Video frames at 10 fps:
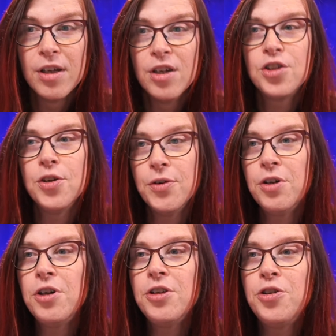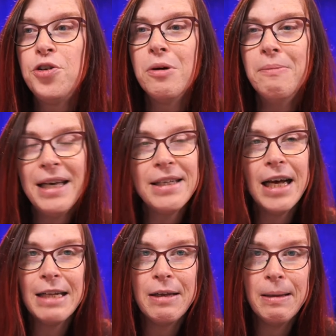So in order to make
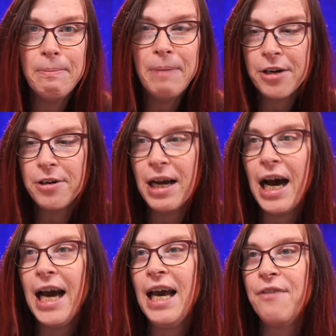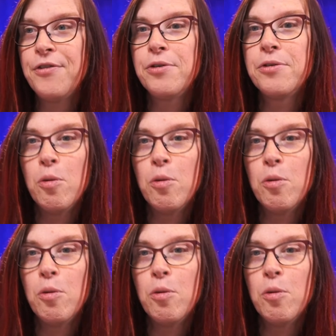that better, I have to go